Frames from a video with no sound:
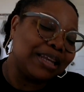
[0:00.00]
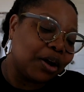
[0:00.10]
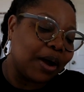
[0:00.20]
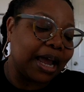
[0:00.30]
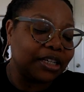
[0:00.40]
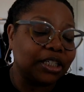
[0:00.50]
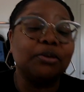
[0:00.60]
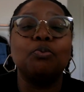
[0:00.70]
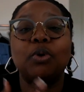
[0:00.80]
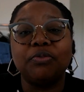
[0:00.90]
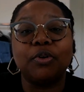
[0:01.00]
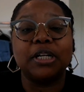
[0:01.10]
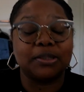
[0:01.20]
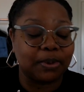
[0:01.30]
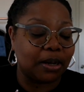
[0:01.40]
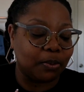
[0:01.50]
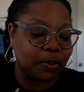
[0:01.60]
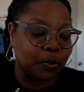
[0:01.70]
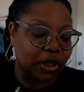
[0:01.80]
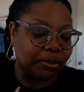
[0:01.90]
no, actually 140 is where I
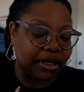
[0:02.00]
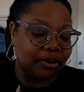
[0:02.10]
want to be.